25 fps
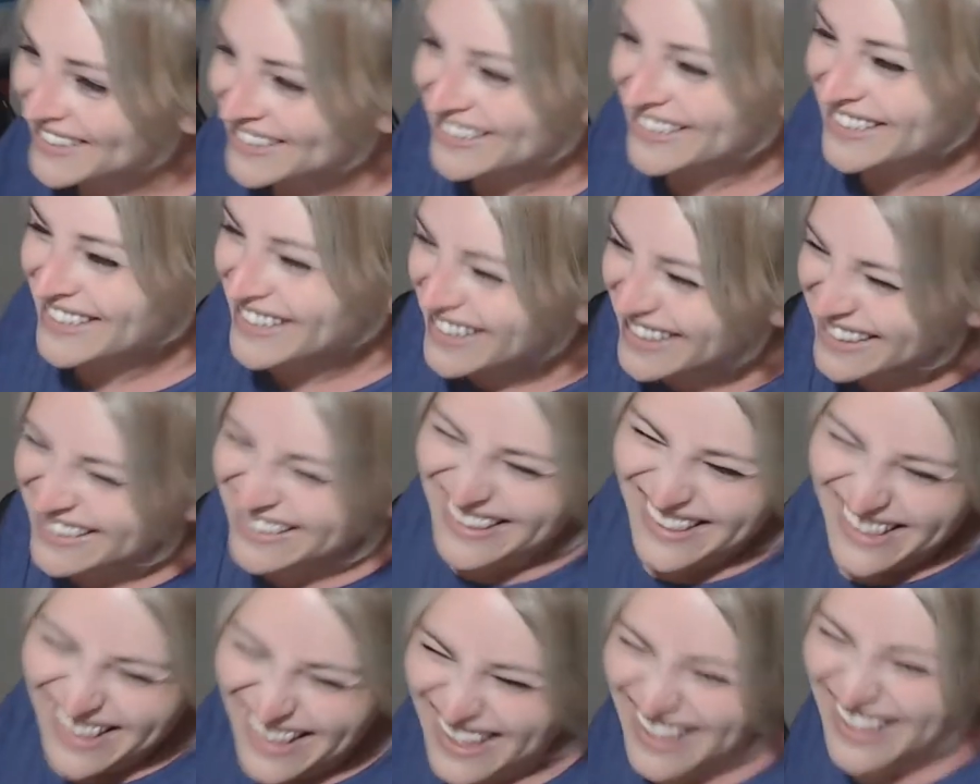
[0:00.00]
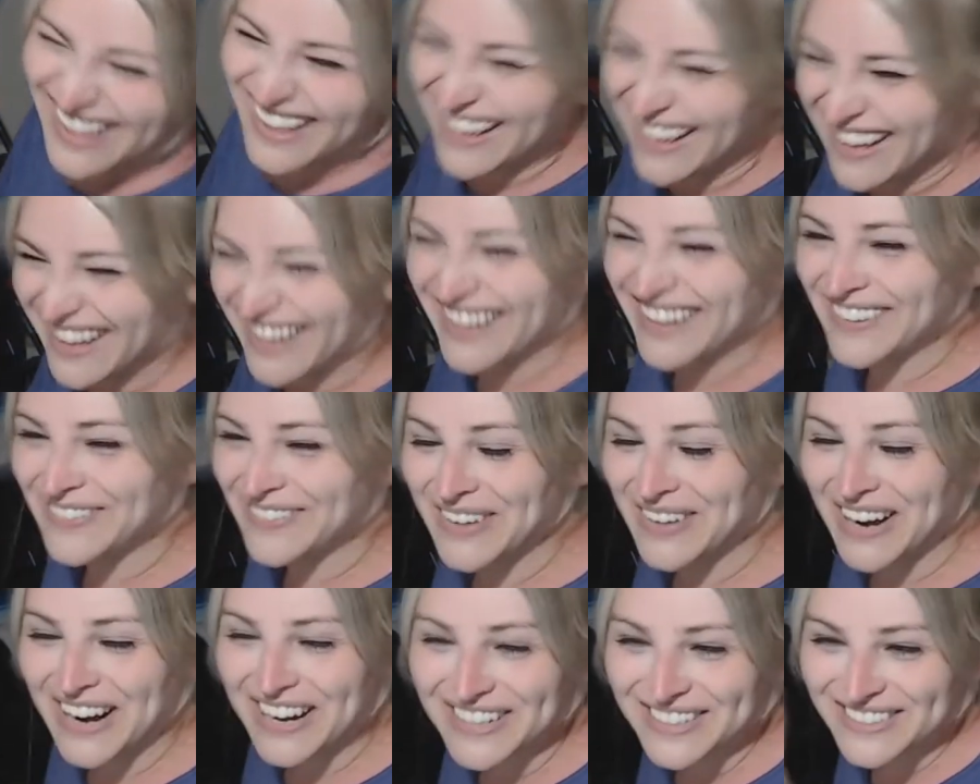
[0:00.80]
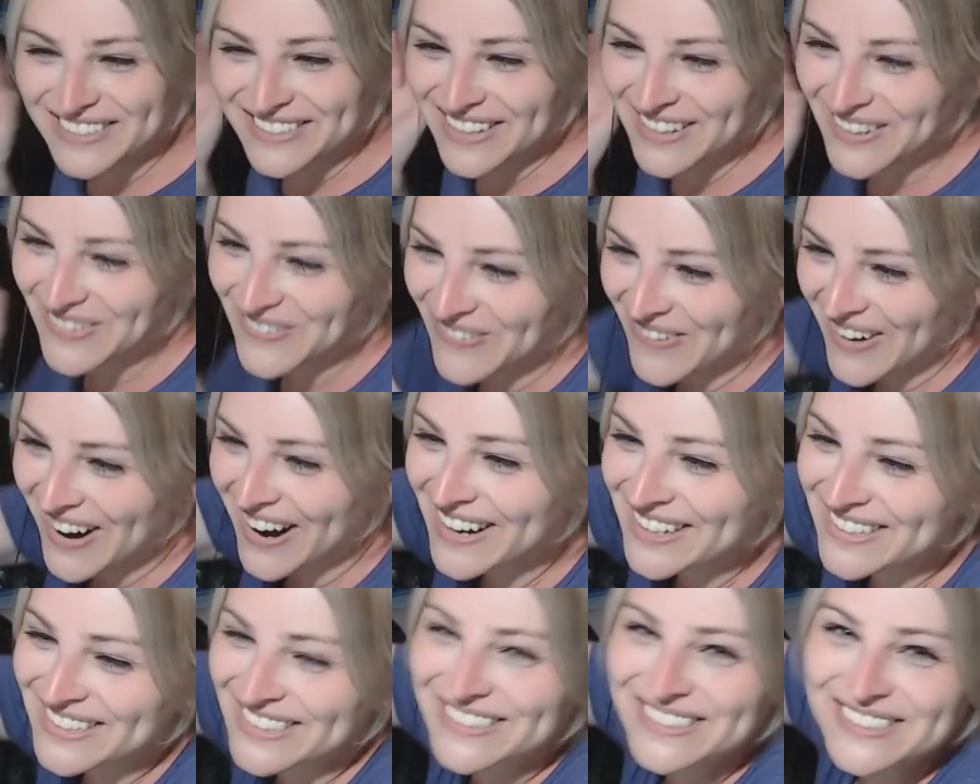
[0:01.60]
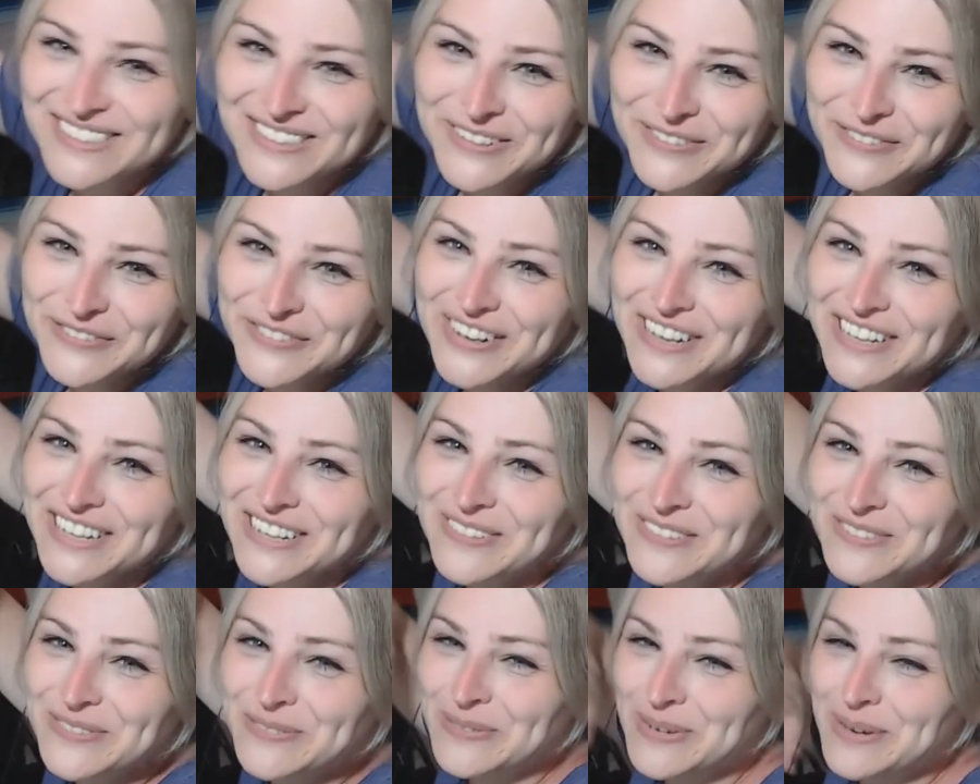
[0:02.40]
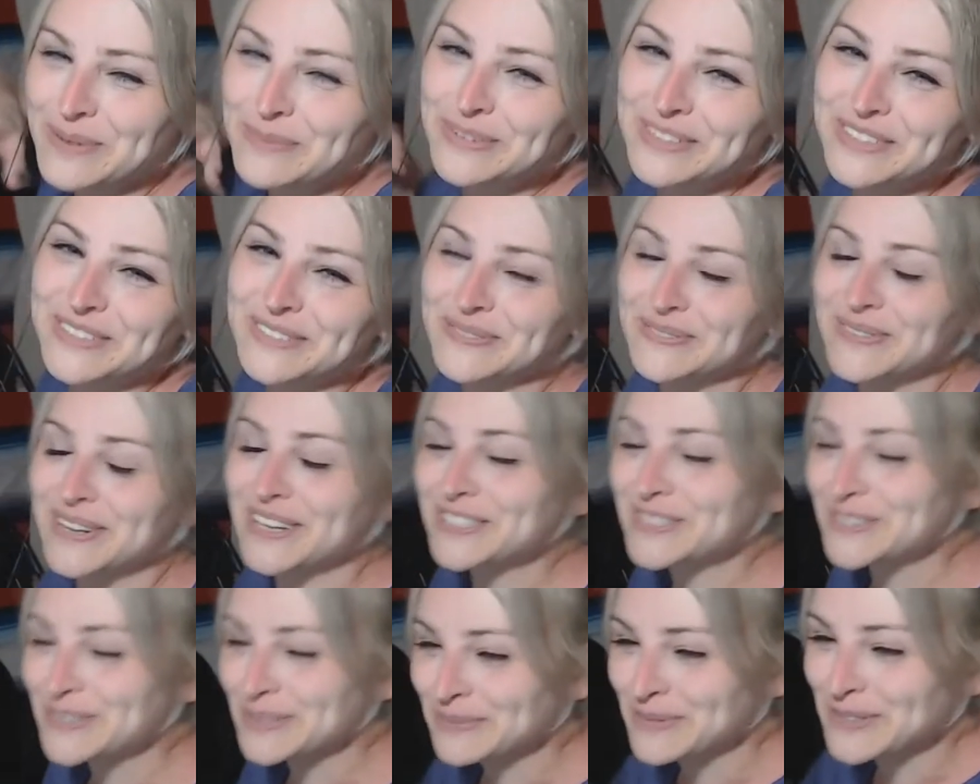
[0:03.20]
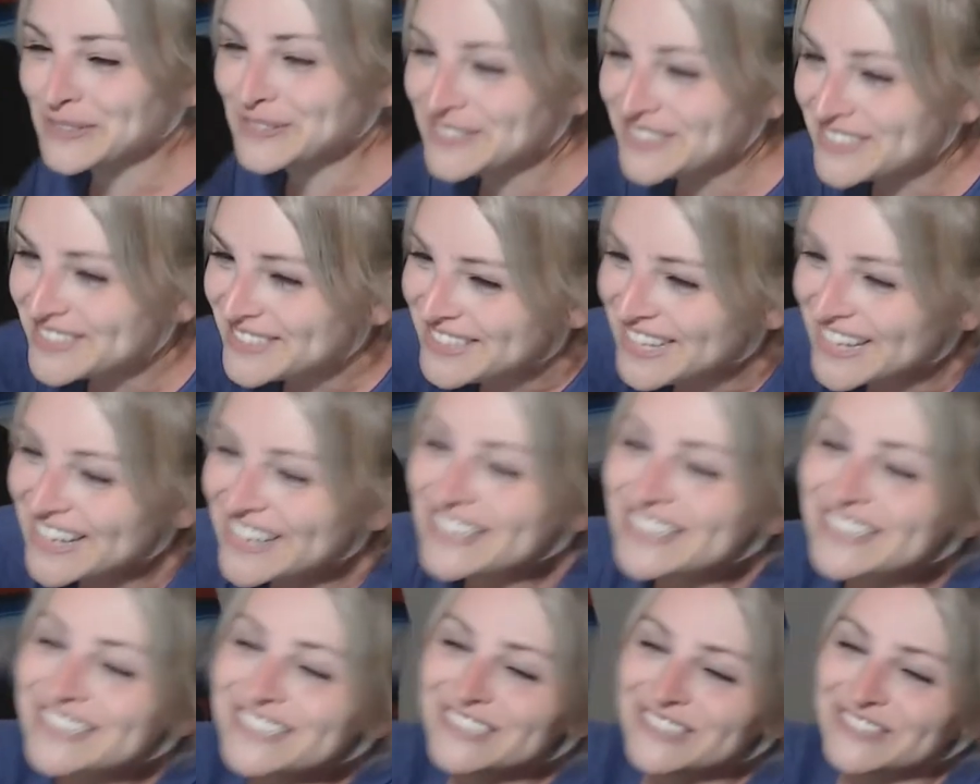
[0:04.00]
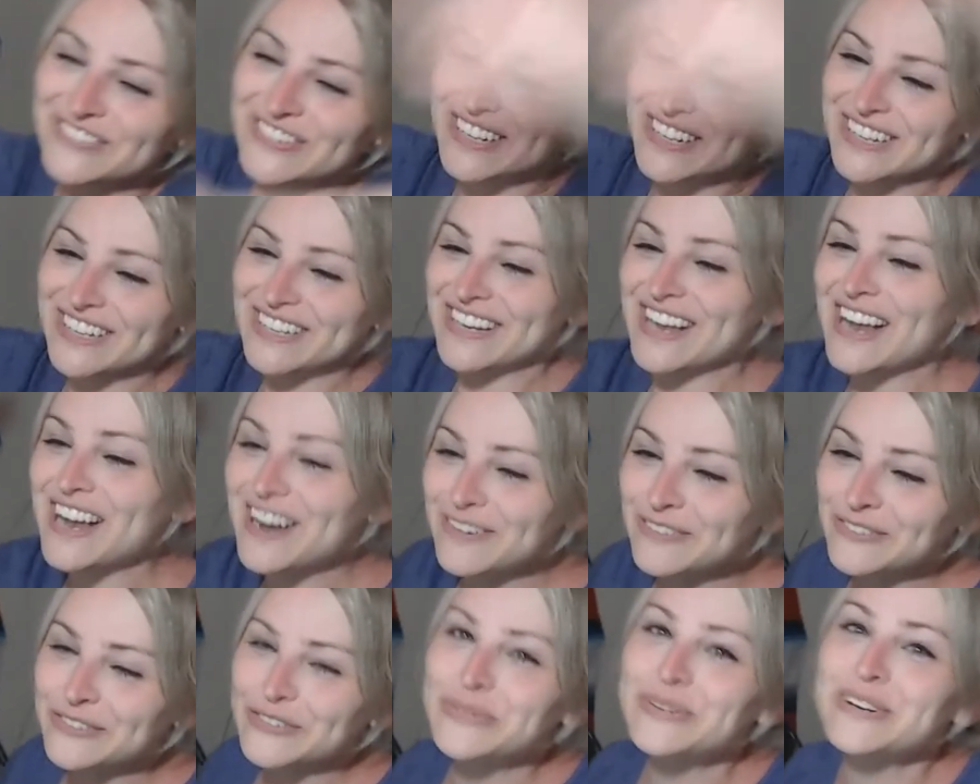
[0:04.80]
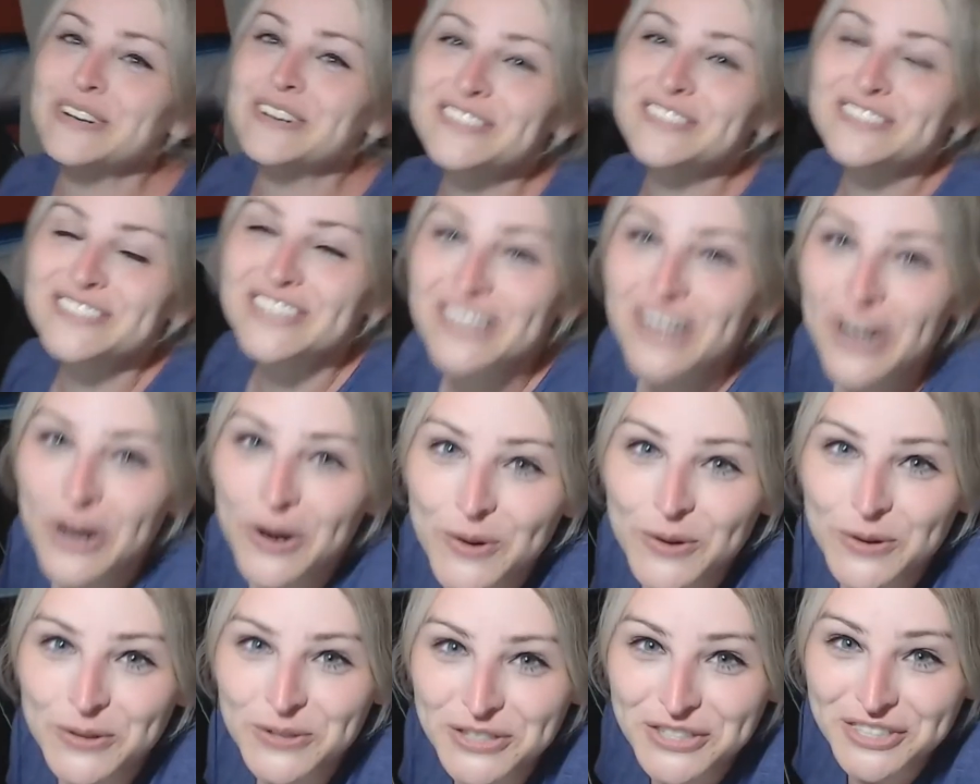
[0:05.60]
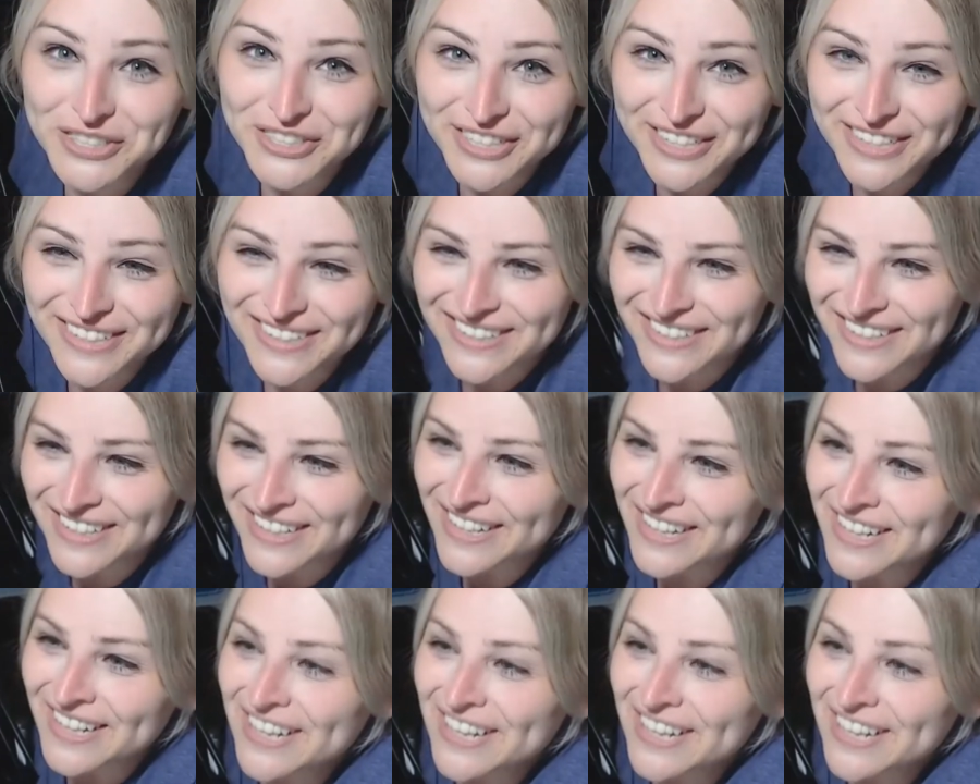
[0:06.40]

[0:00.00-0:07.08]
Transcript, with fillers: yeah but i just like walked into the fucking women's restroom there's titties fucking everywhere i was like oh shit